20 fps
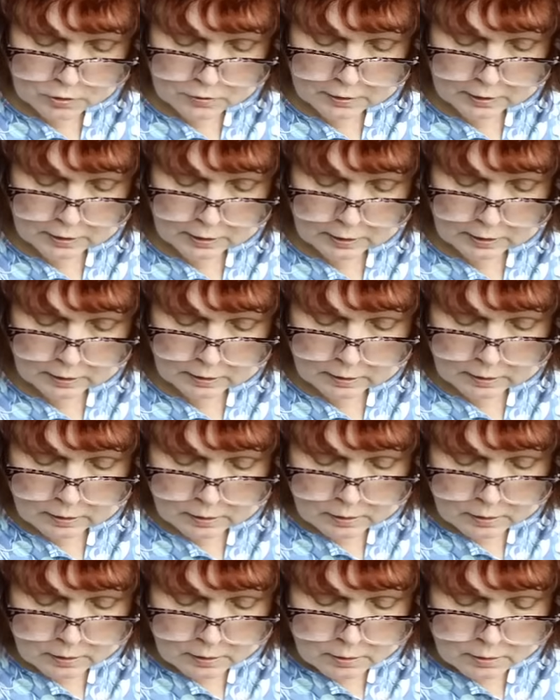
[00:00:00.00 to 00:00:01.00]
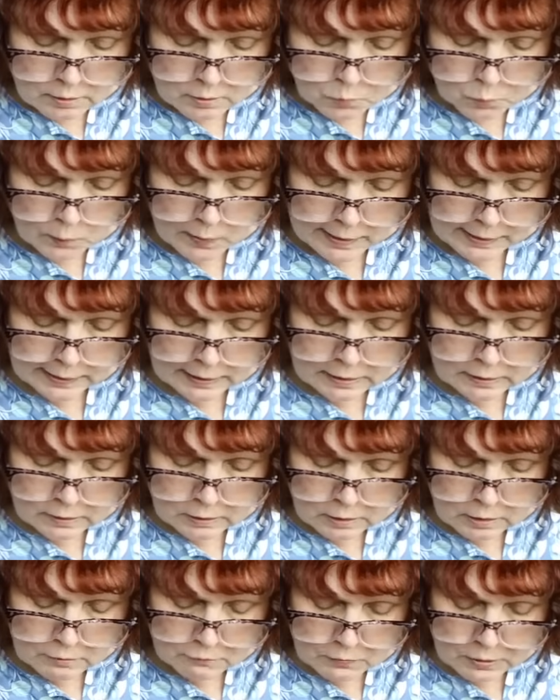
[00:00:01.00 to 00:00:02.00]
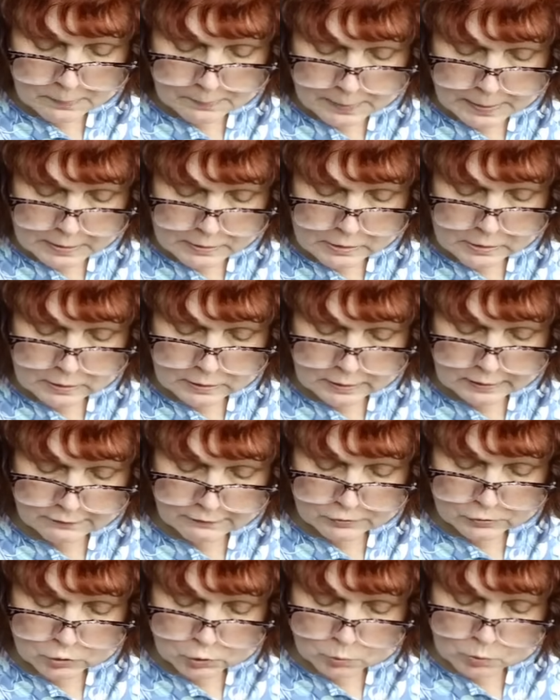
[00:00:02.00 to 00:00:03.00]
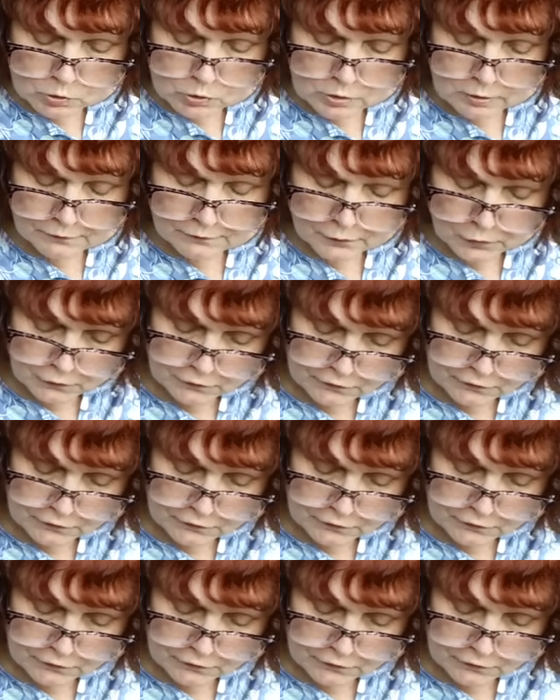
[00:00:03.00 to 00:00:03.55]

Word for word: the wicked, unrepentant evildoers. If you